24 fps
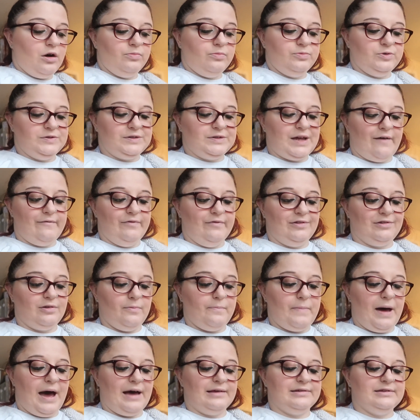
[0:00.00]
I'm just having some
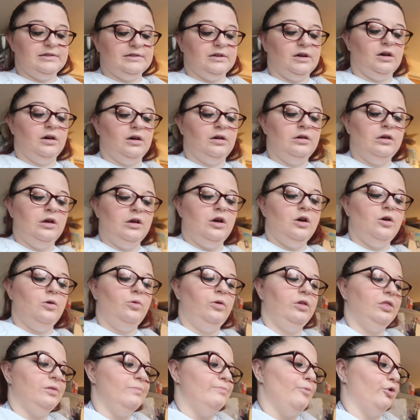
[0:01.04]
pasta
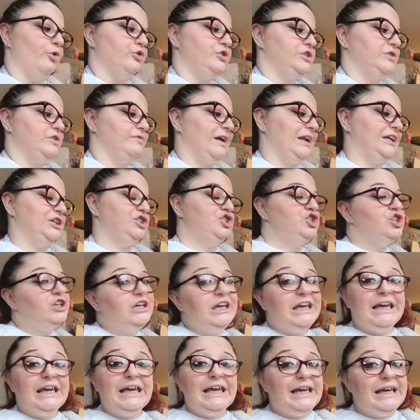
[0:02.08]
with mozzarella
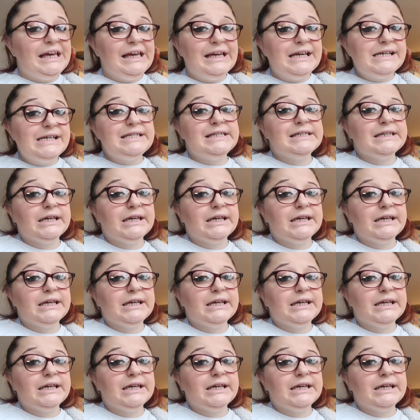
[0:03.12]
cheese,